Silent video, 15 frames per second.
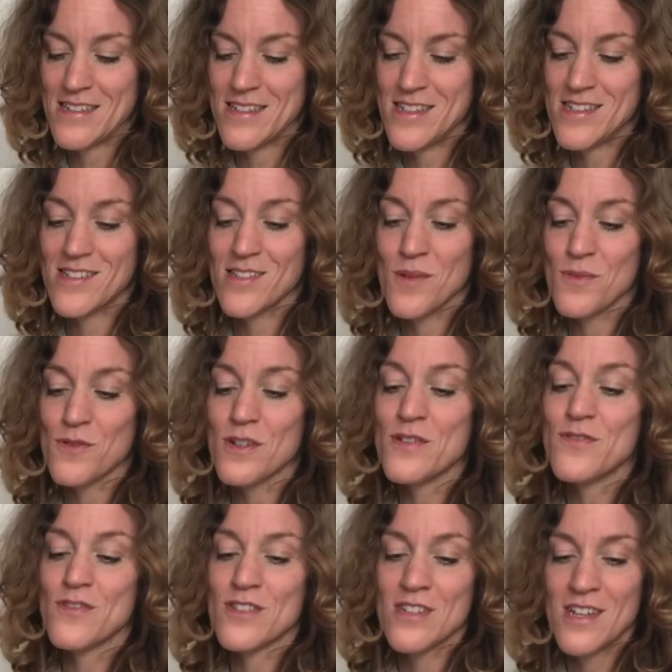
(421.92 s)
did some
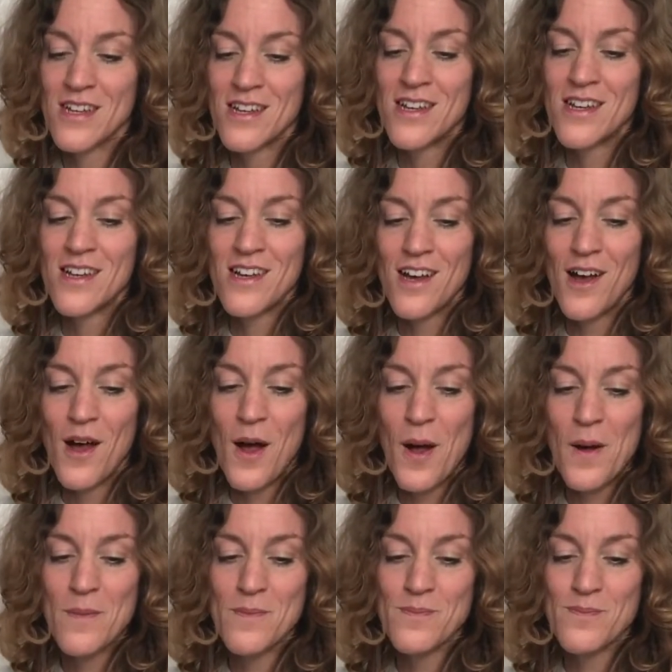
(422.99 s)
thrift,
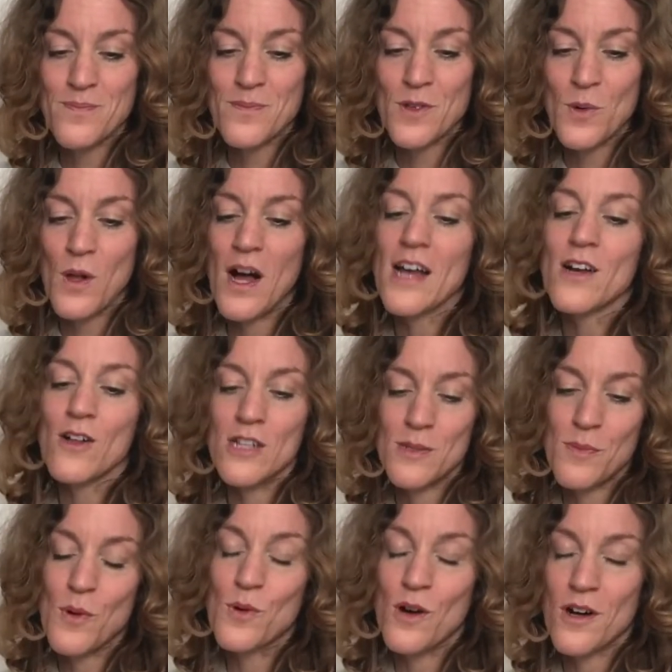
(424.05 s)
well, I call it
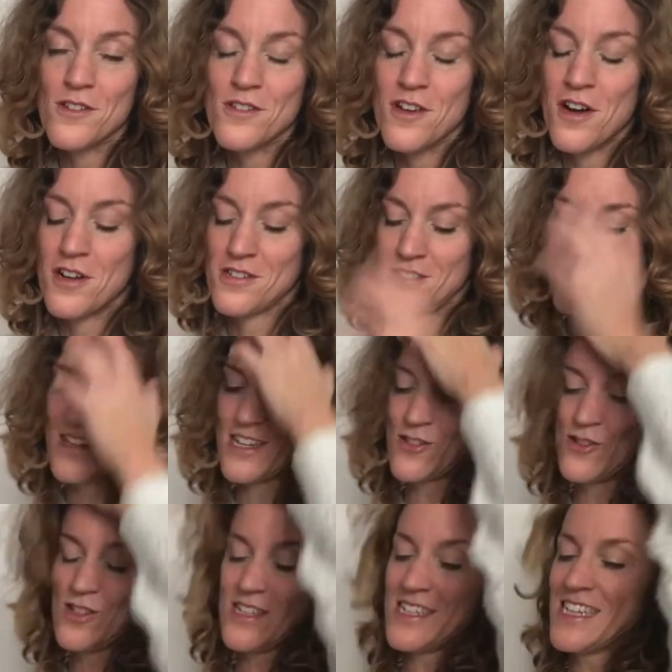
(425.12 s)
brocante hunts
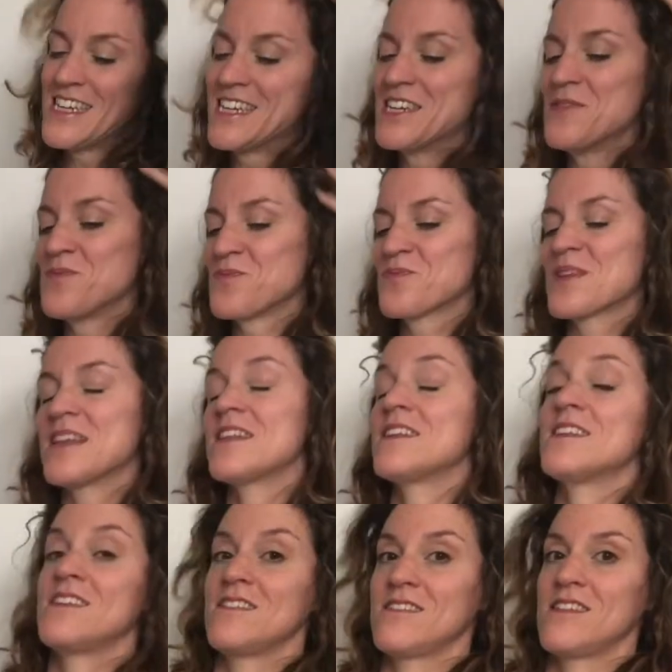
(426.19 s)
actually. And then
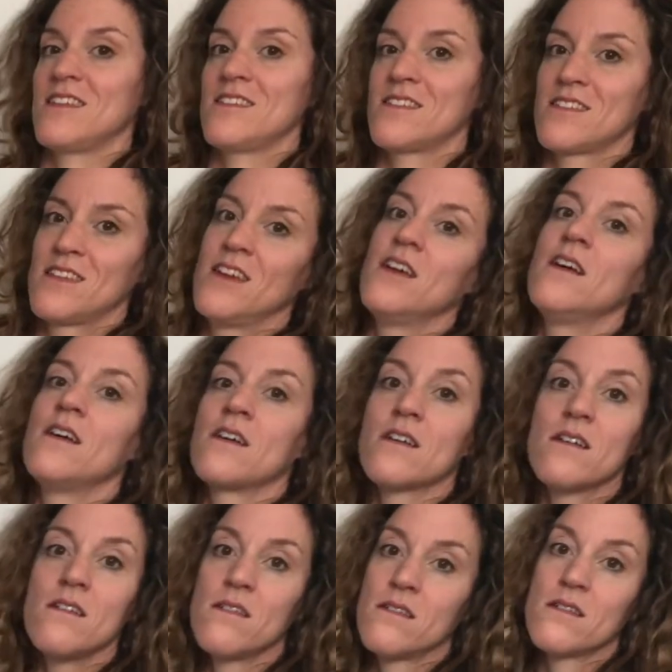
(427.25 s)
he says,
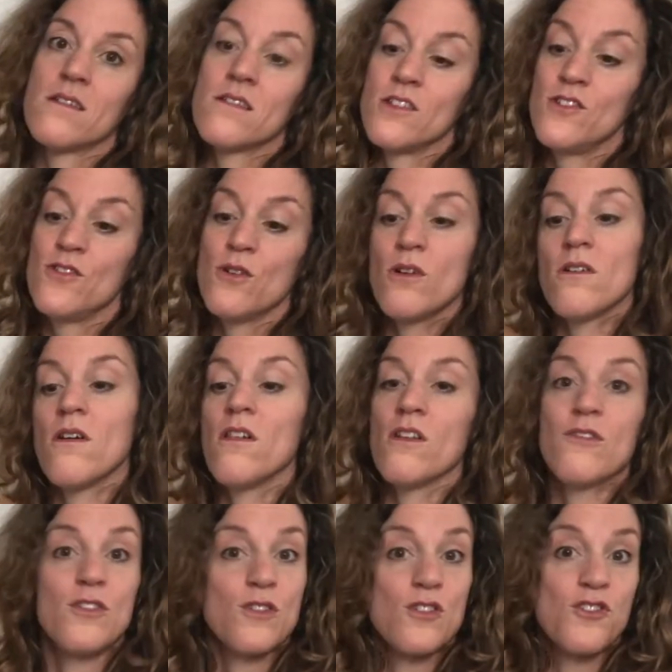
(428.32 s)
enjoy all of
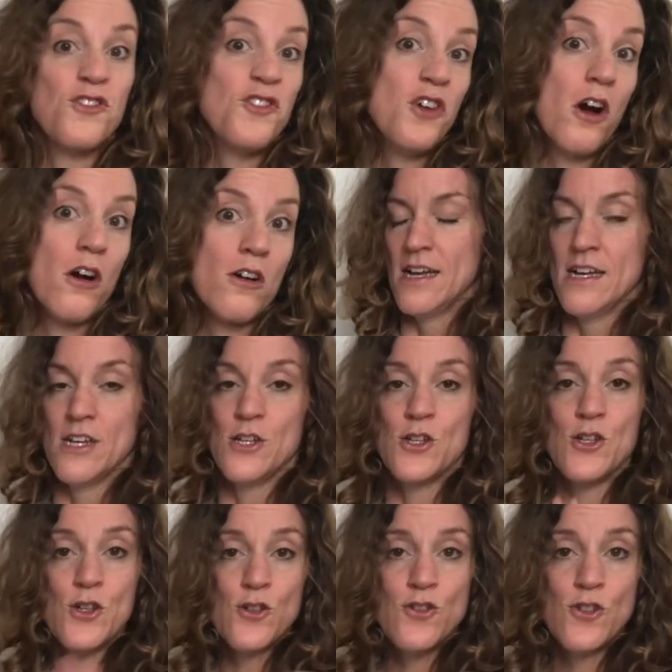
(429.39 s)
your junk.
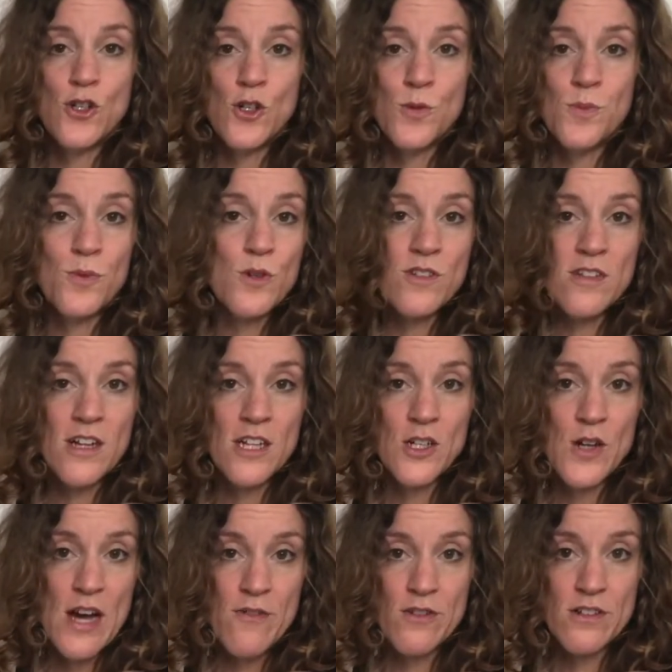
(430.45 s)
YouTube will tell you
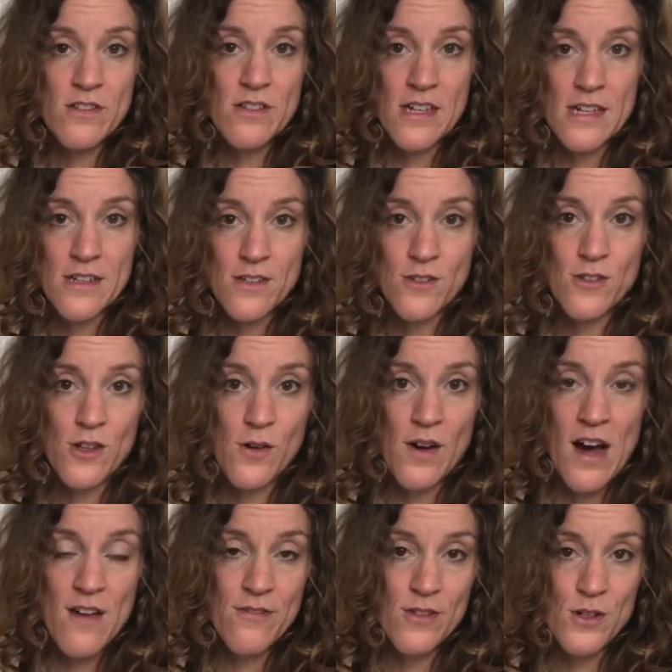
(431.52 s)
everything. So
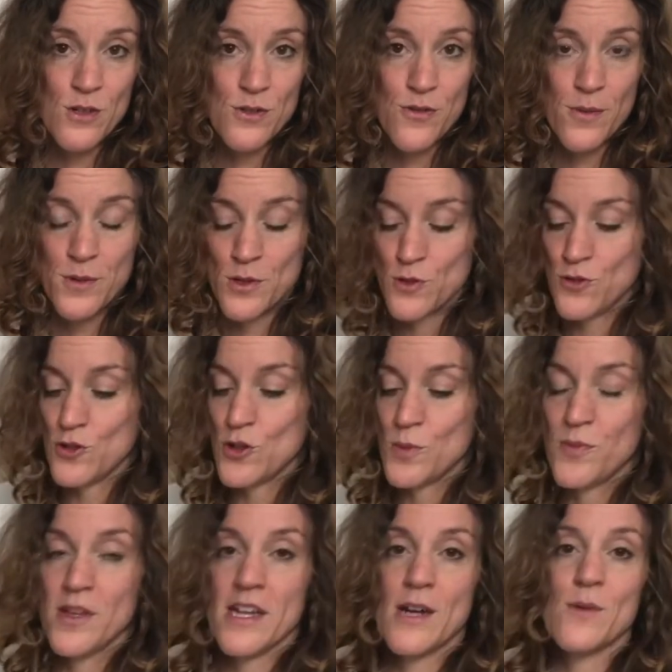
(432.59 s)
I've learned from YouTube
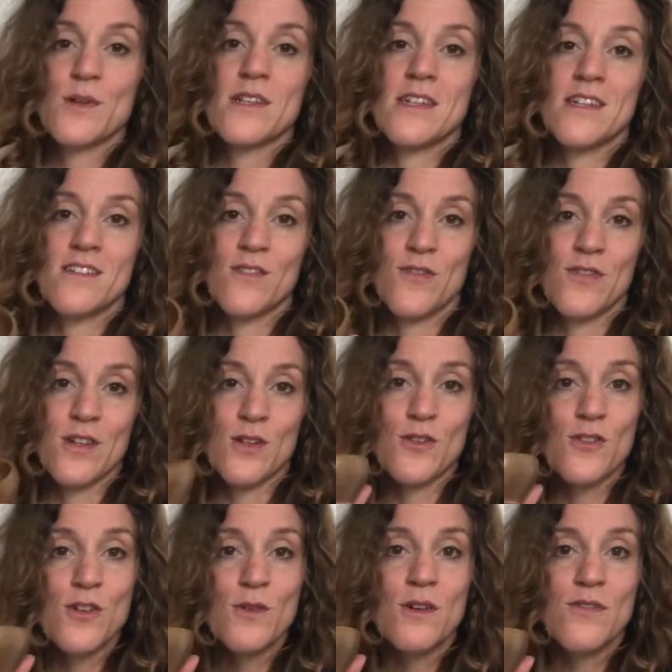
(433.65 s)
that I would need to fill
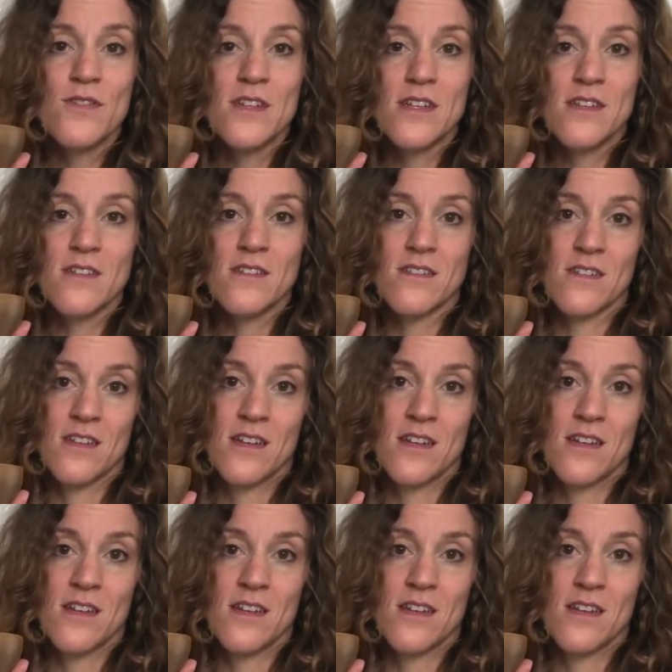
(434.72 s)
two of these